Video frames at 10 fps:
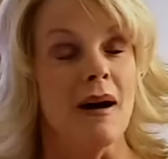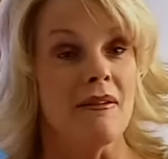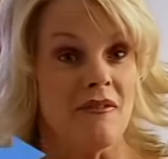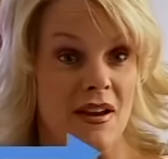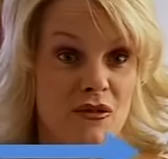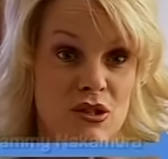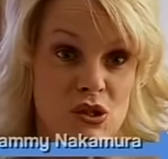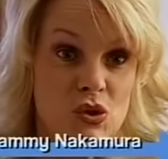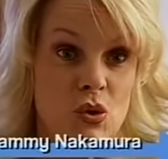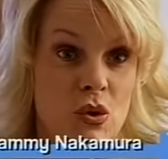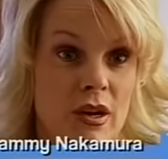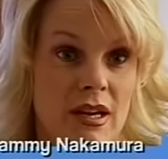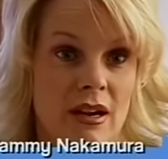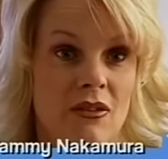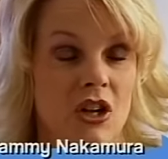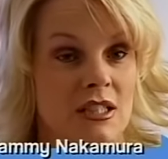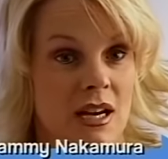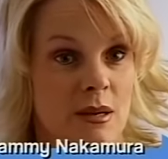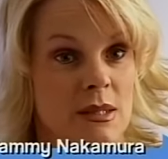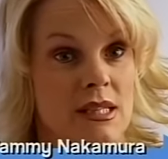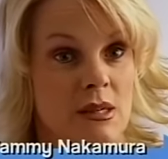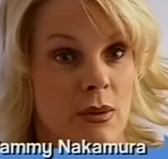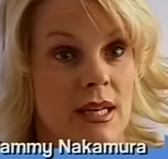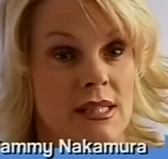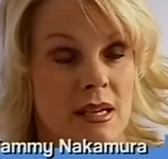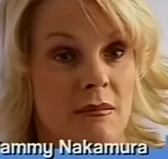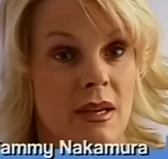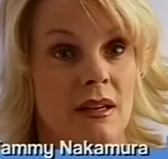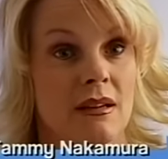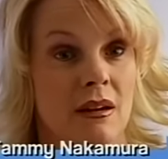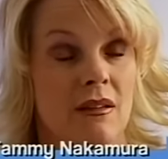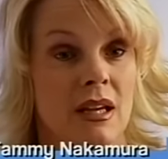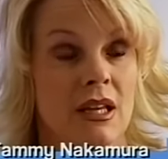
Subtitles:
my favorite story of all times that someone had sent me on the